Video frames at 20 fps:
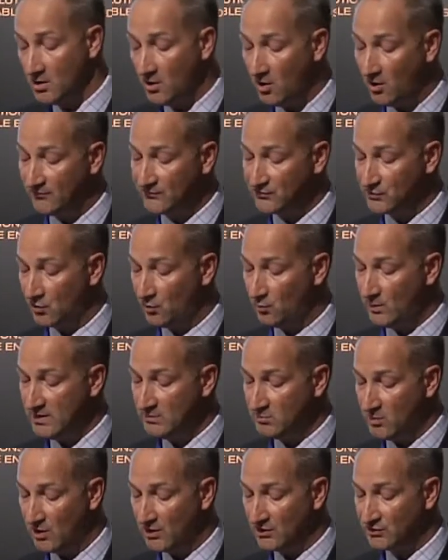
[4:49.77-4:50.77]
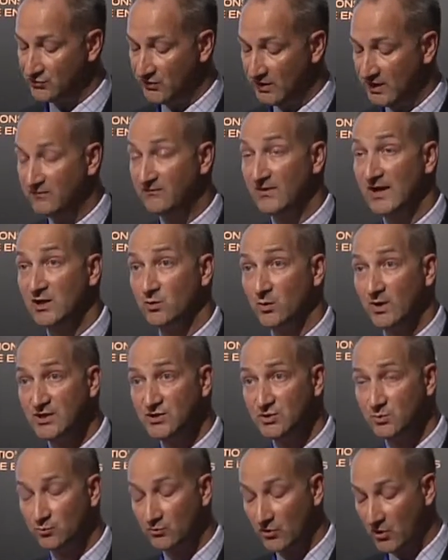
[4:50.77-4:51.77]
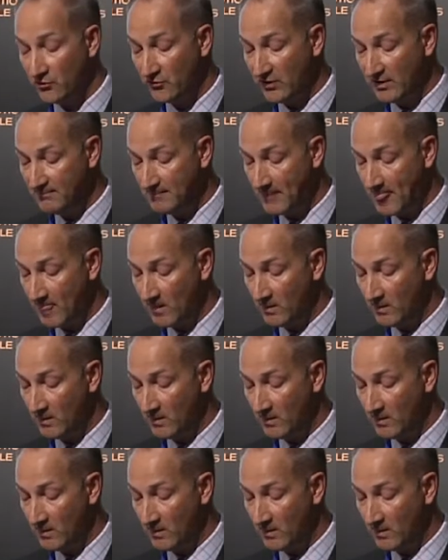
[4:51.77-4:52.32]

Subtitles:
Offshore Wind Monitoring and Evaluation Program,